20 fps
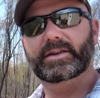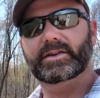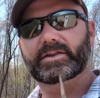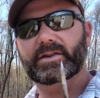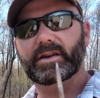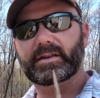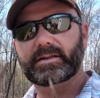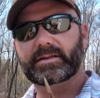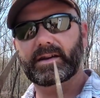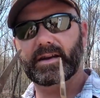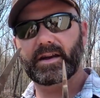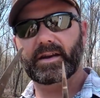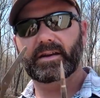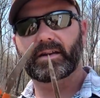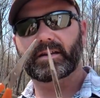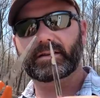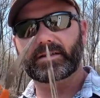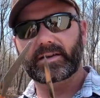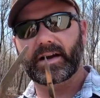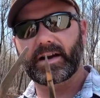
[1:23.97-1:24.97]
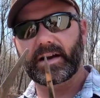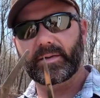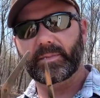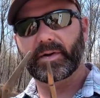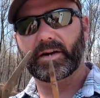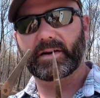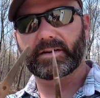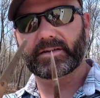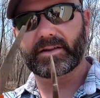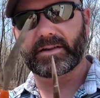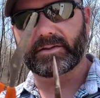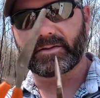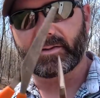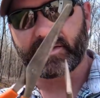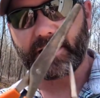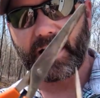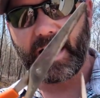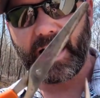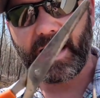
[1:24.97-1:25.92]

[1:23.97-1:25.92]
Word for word: You just need a tiny pair of scissors.